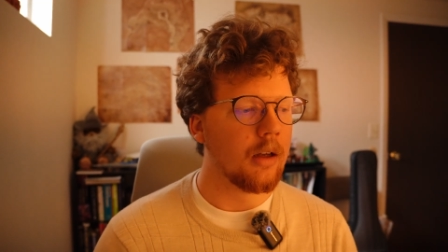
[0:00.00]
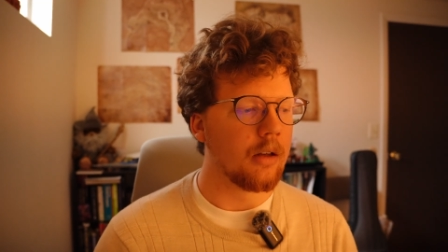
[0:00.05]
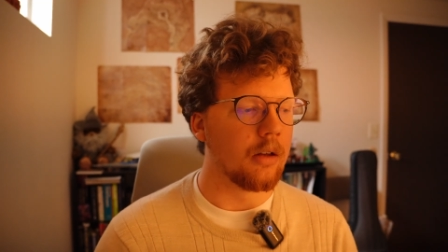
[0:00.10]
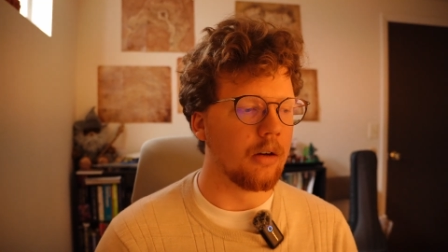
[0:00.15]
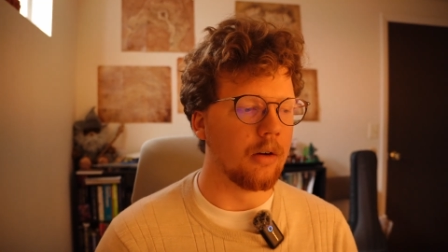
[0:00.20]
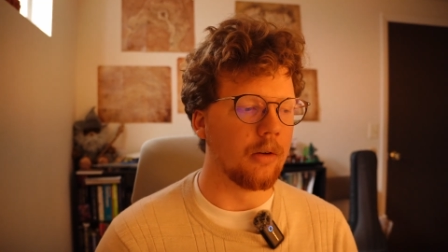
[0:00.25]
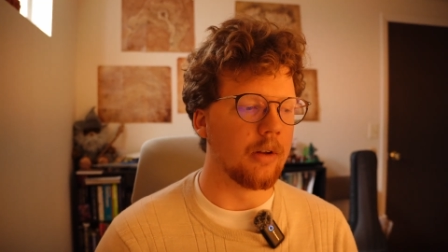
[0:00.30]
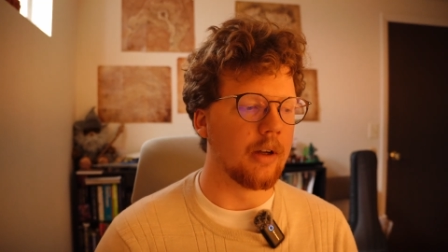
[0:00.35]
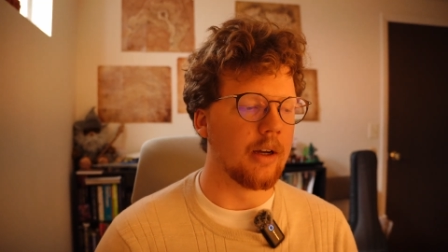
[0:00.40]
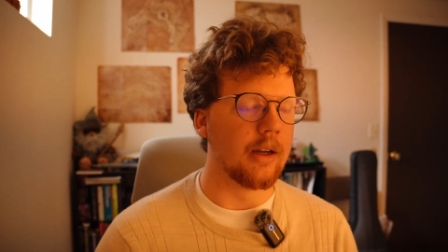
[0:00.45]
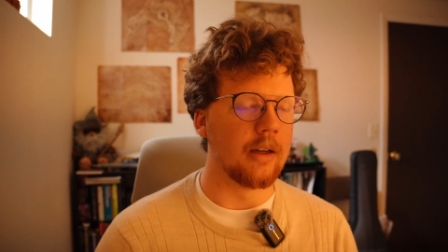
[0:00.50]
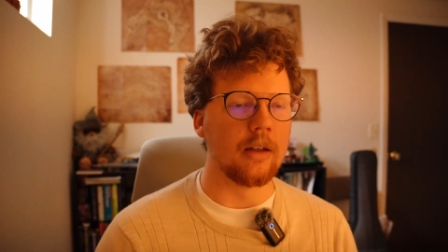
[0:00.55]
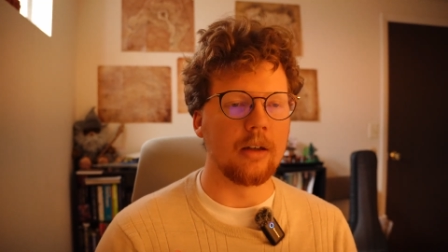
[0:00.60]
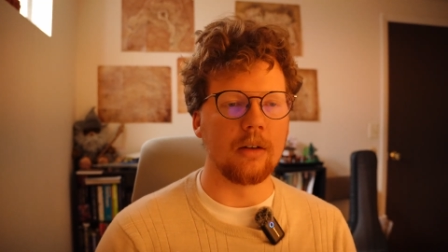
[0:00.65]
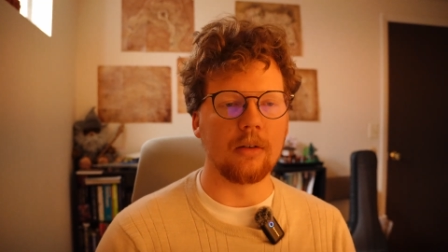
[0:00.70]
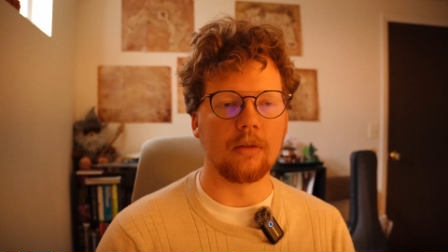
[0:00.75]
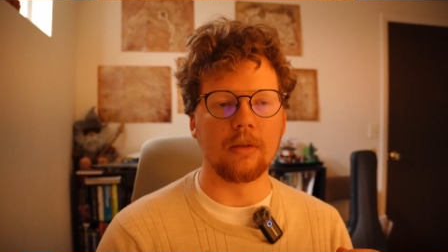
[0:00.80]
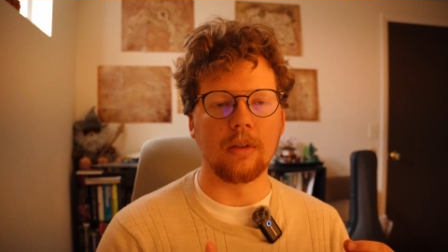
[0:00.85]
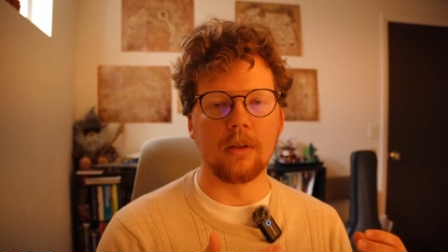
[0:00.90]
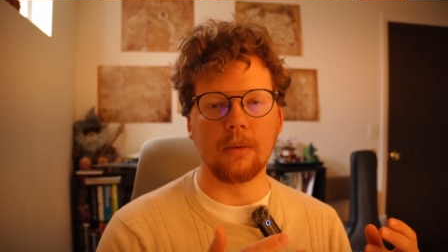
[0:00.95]
the
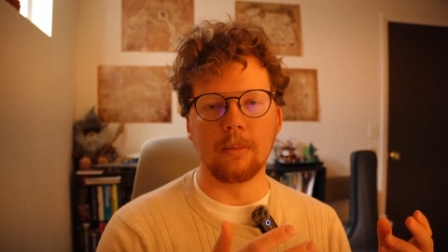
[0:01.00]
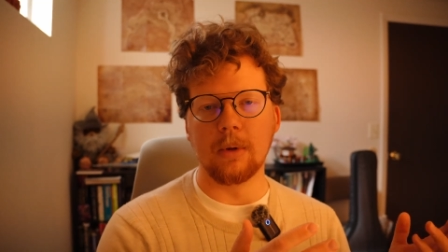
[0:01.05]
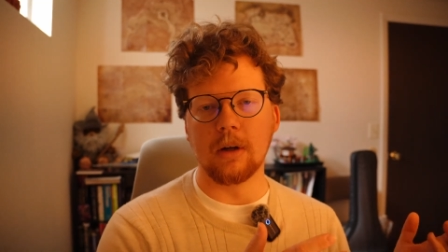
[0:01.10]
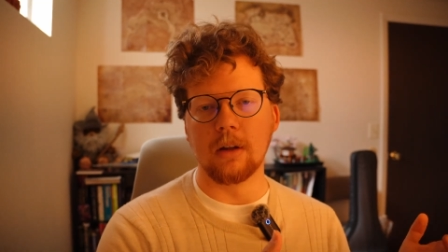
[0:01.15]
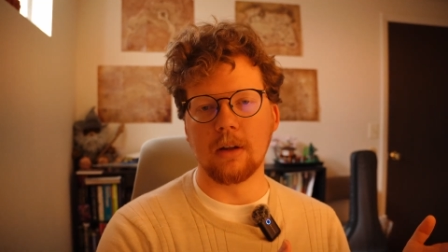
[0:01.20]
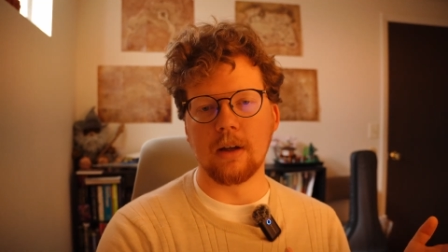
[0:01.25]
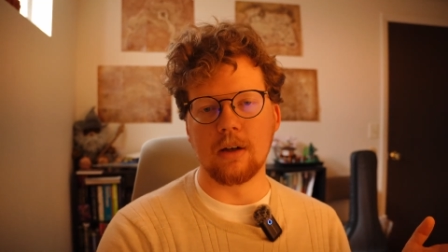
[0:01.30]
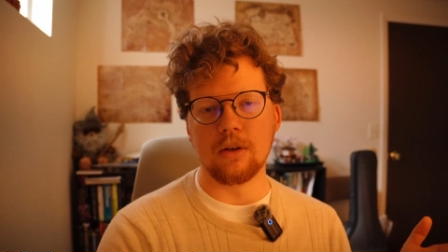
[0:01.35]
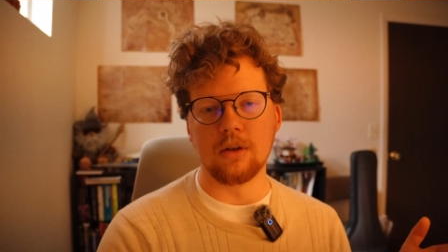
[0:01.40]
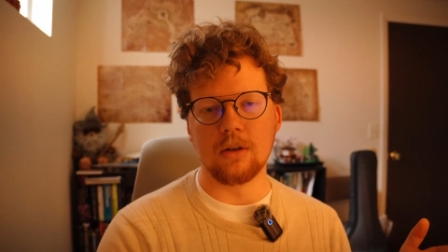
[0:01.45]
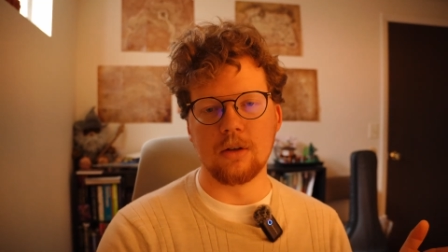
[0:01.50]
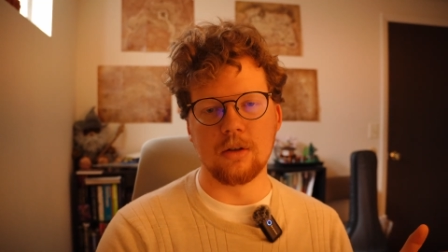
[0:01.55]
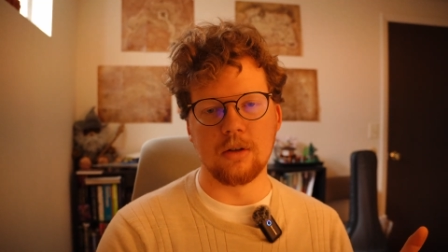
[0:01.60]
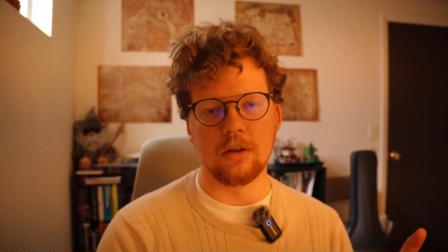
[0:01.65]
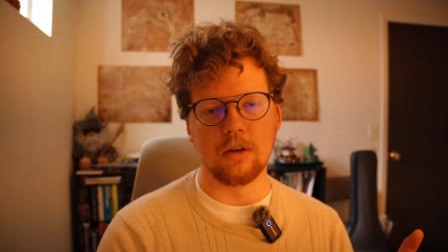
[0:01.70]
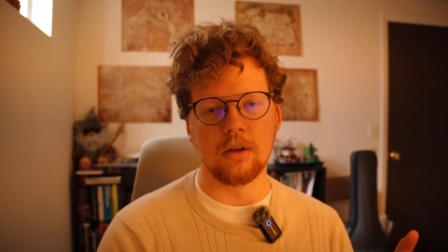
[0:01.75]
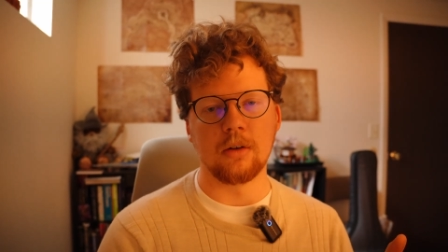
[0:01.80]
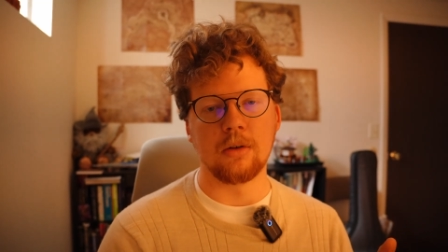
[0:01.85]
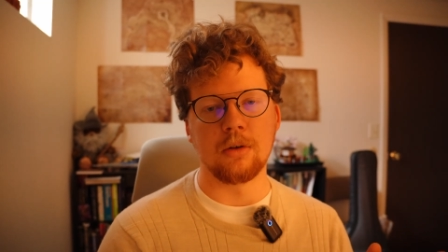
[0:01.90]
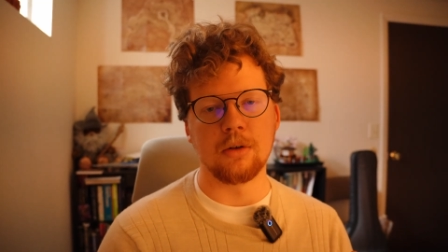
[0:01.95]
idea of the Middle Ages
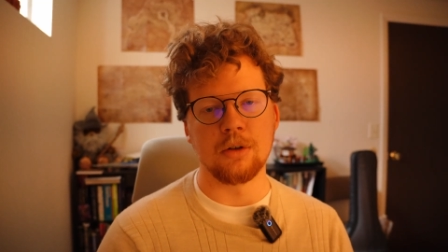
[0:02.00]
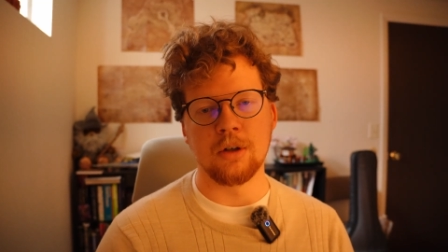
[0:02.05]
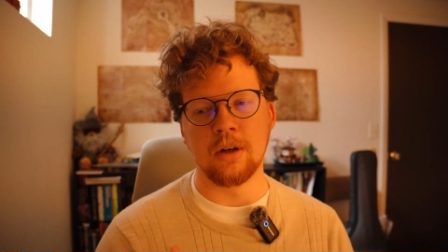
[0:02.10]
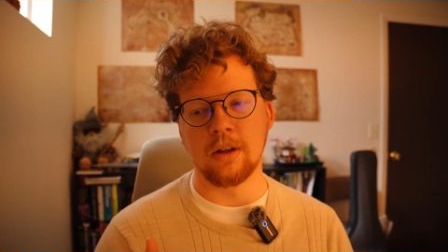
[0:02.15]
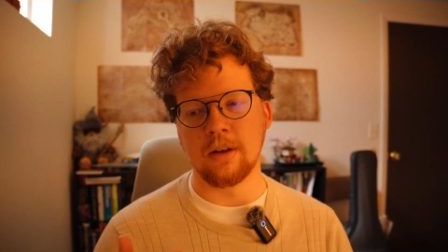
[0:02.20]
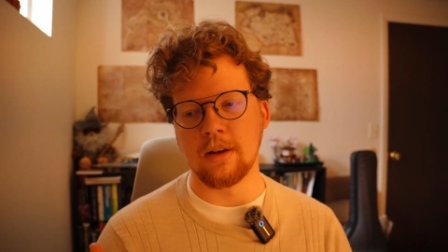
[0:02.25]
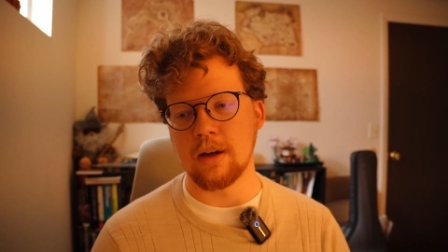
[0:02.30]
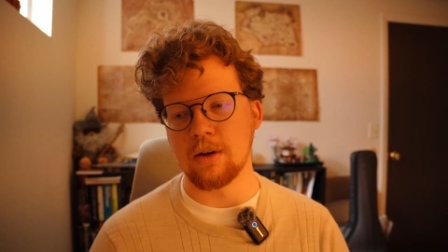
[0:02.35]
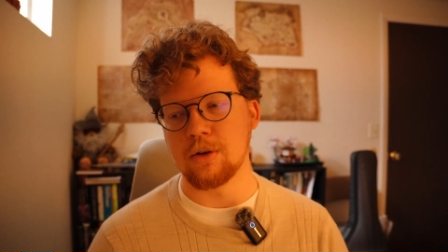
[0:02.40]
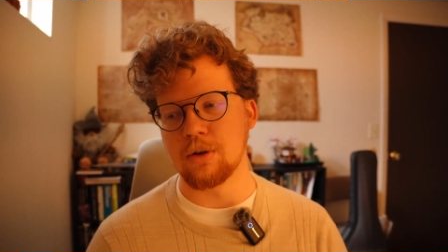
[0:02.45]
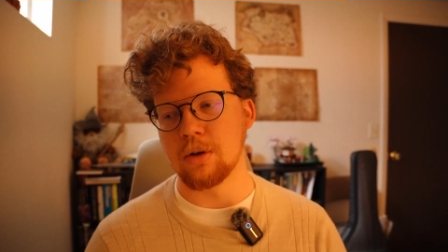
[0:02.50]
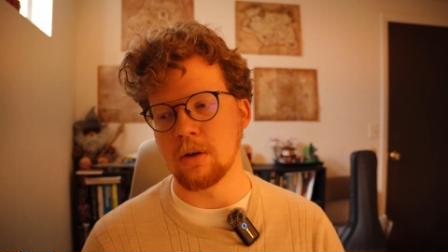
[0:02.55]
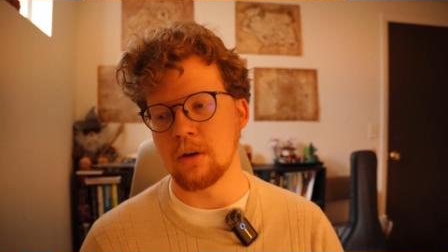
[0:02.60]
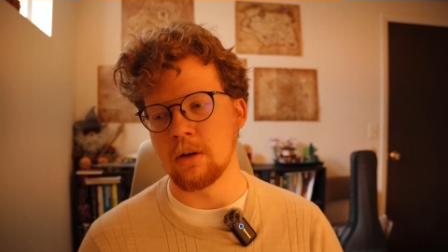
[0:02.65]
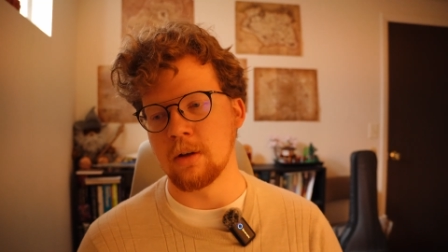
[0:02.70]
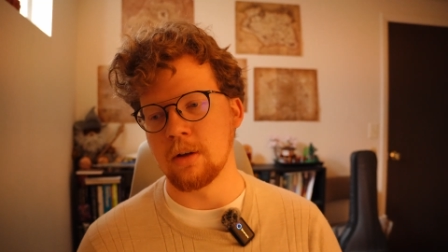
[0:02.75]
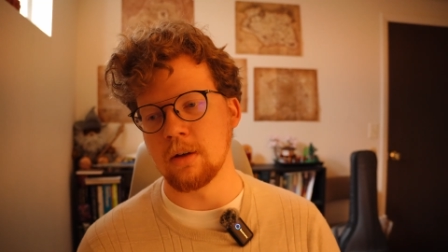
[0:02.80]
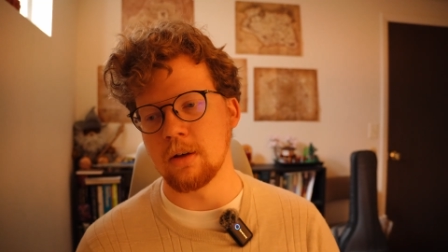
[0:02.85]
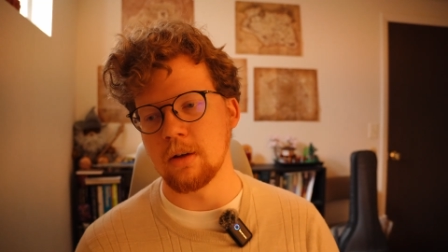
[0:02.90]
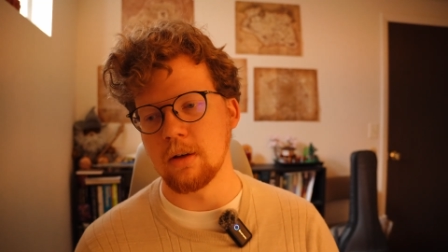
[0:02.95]
and
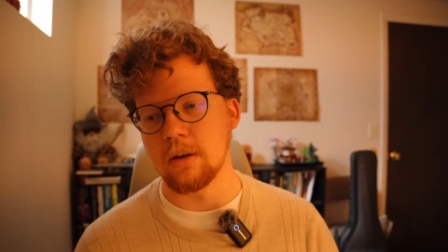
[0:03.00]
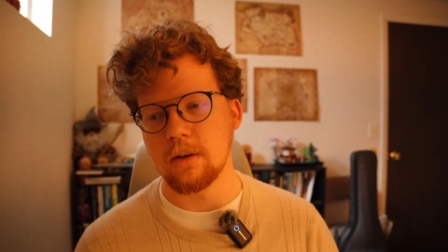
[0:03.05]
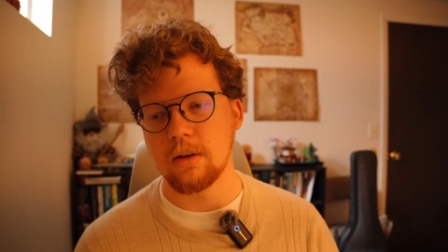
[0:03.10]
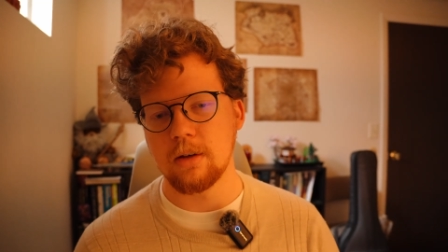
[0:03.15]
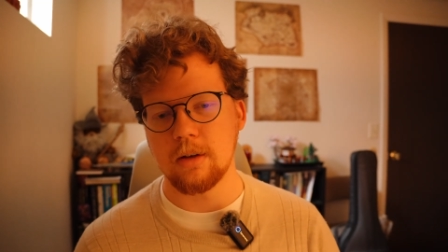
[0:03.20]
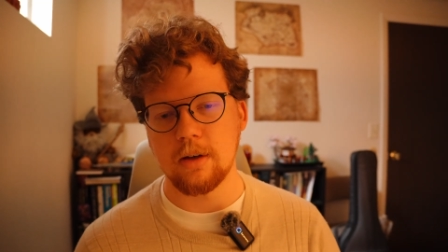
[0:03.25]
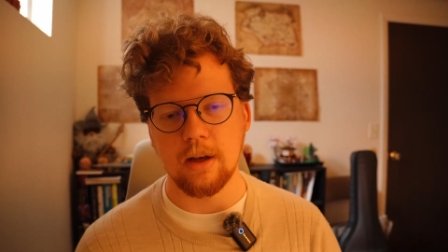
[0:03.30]
Christianization and